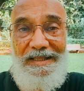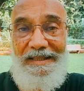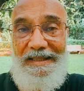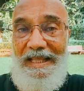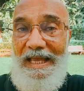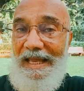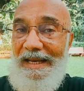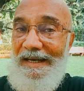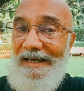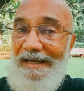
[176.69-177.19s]

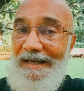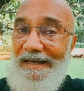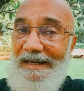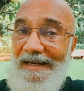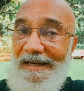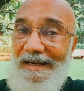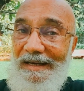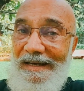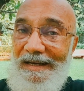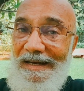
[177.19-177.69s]
then
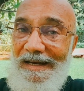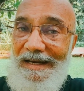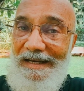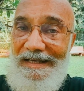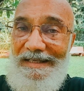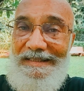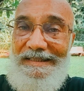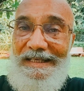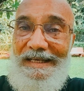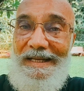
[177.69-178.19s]

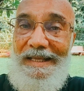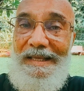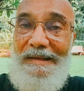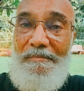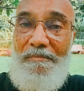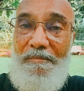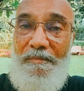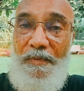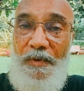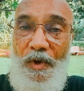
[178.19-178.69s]
it is an
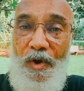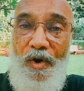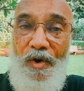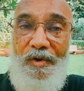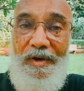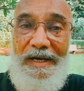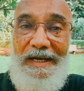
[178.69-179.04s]
impure